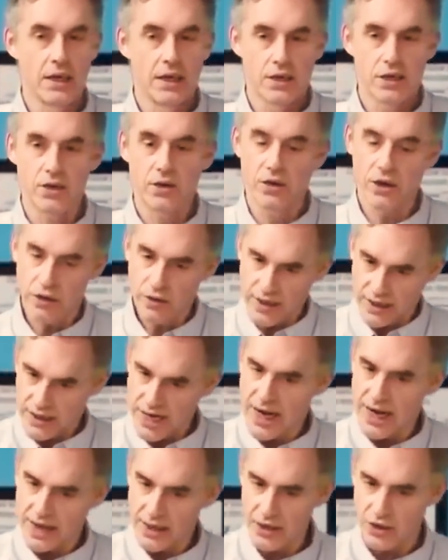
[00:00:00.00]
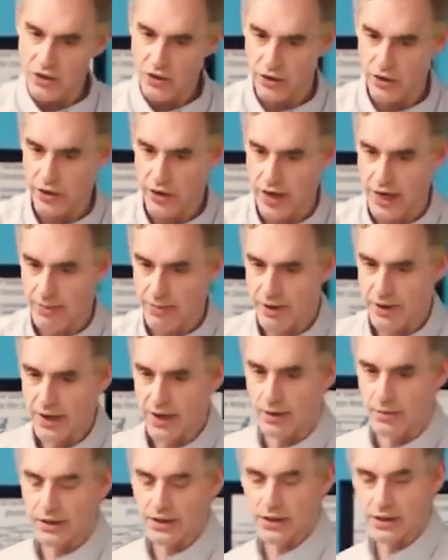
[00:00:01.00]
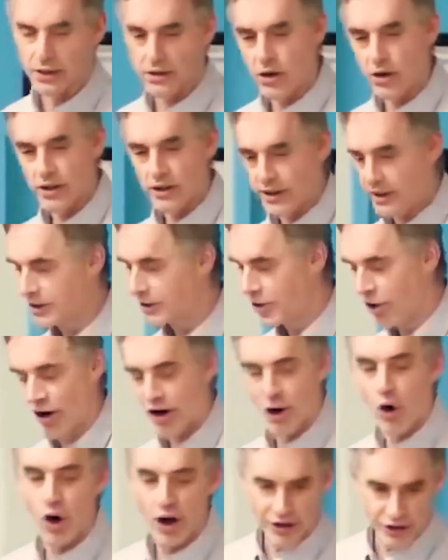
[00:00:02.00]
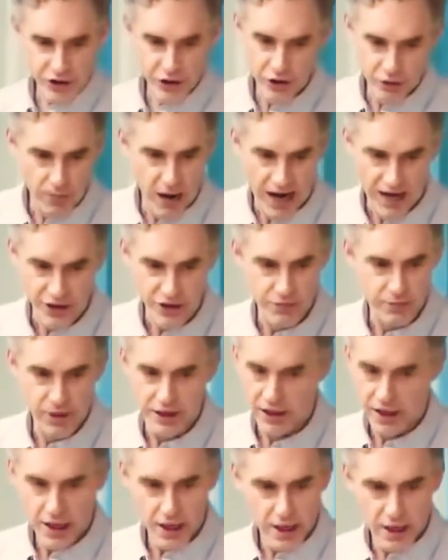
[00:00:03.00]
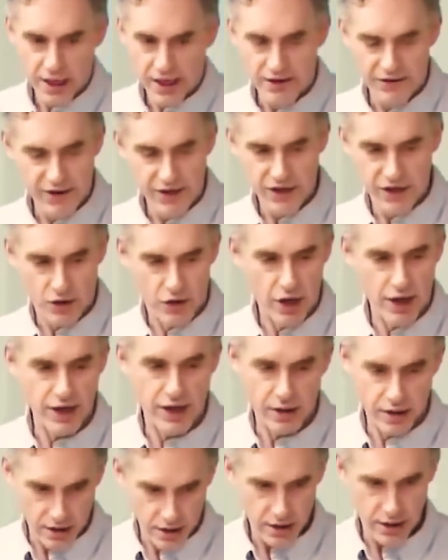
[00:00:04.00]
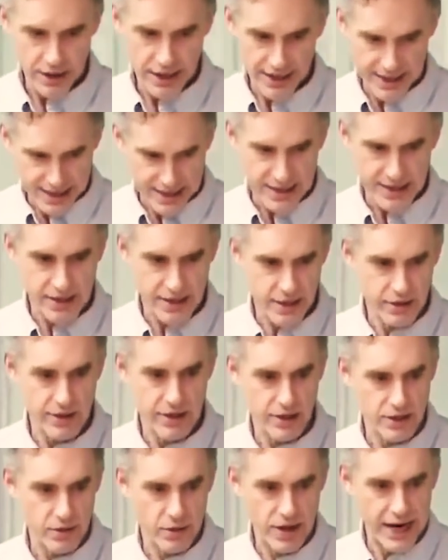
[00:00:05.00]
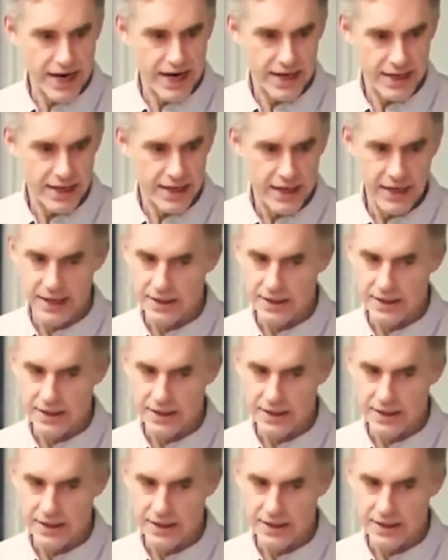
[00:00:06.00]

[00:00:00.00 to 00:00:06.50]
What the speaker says: So you can kind of control your hypothalamus as long as it's not on too much, but if it's on in any serious way,